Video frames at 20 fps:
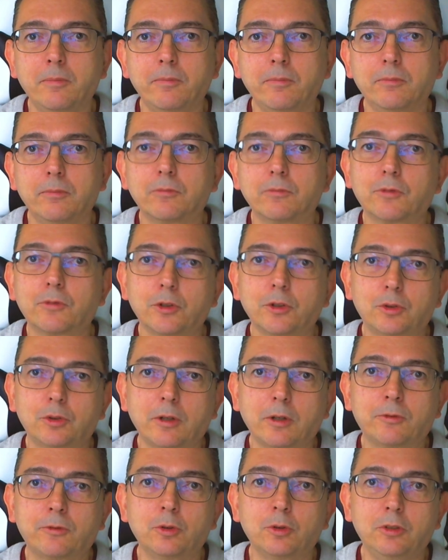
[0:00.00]
First you
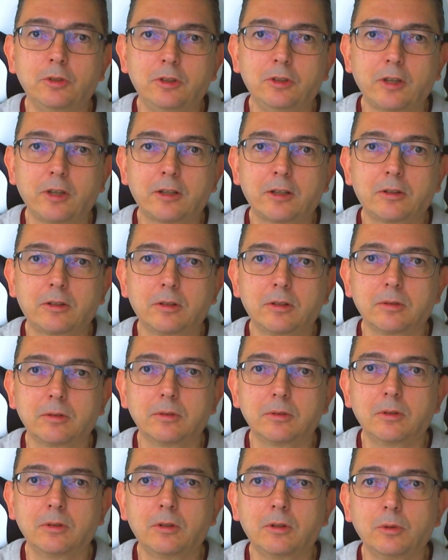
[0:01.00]
have to detect
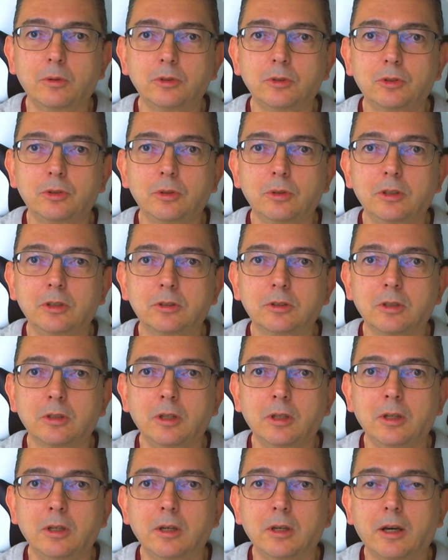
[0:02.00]
those units,
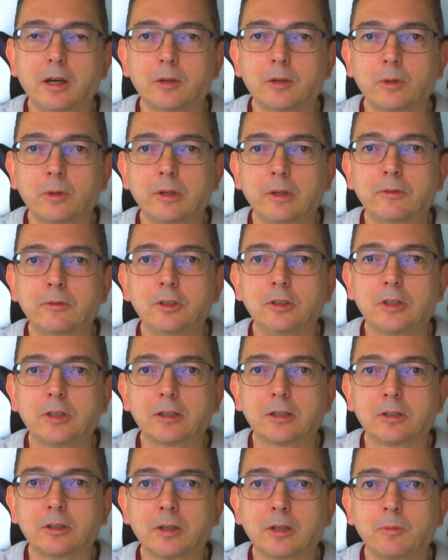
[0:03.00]
and when you have
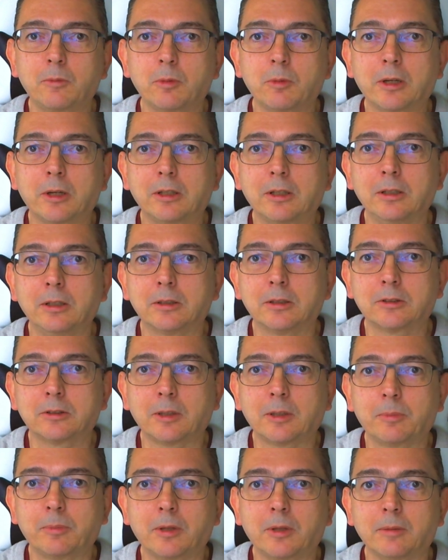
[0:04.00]
detected them, you might
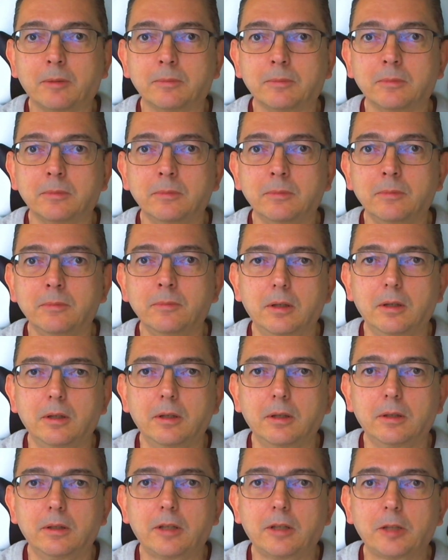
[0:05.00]
intercept them.
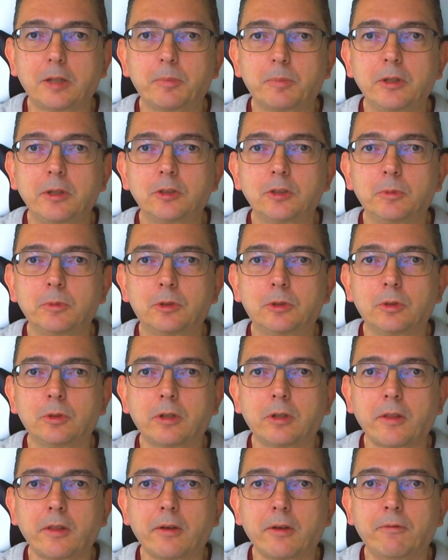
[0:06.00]
That brings me to
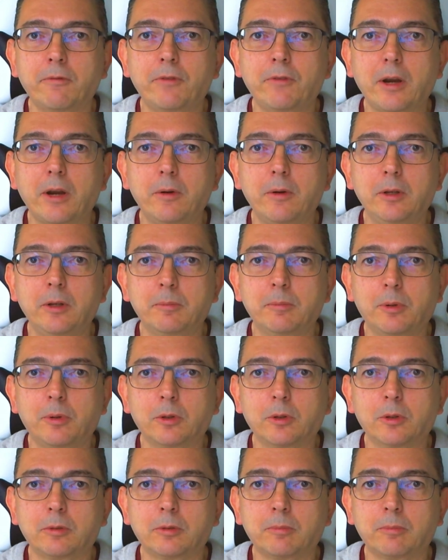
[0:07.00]
another very
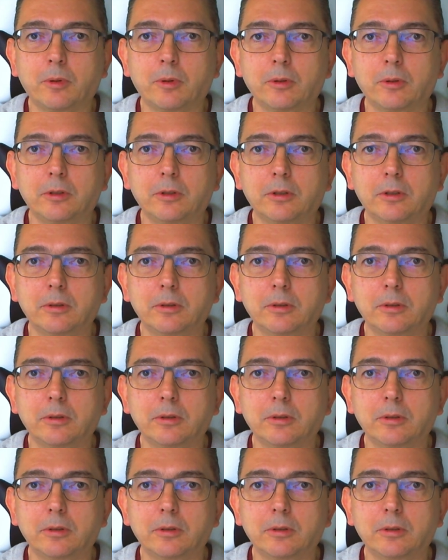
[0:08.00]
important point.